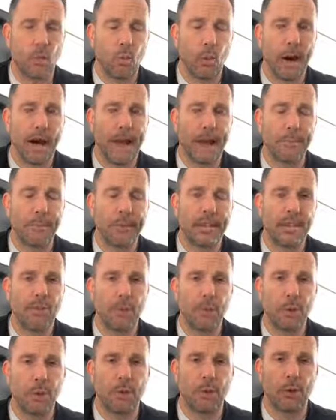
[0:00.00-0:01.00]
Why?
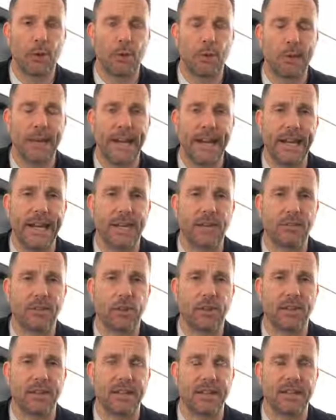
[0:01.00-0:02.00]
Because we are created
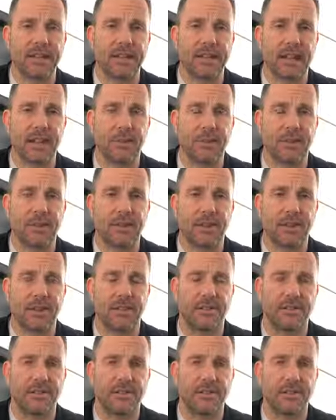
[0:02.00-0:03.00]
for such a time as
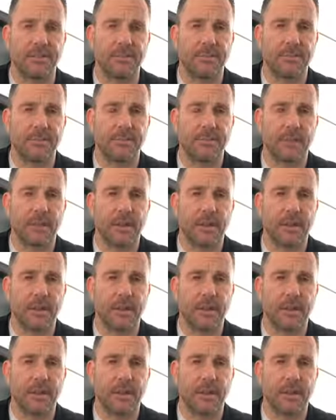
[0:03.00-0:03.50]
this.